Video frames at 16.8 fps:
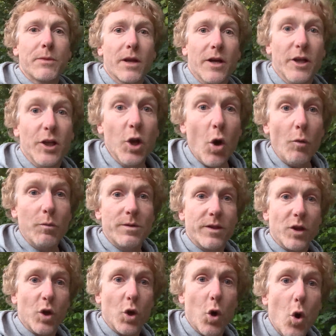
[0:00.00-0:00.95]
and lobbed
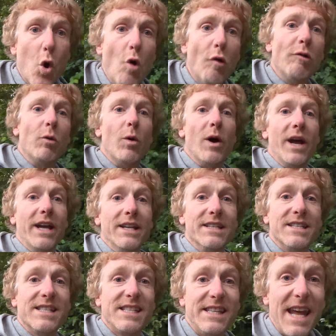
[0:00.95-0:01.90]
the core away
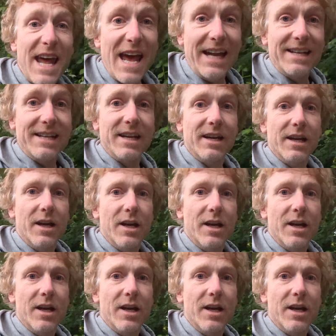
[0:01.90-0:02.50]
instead,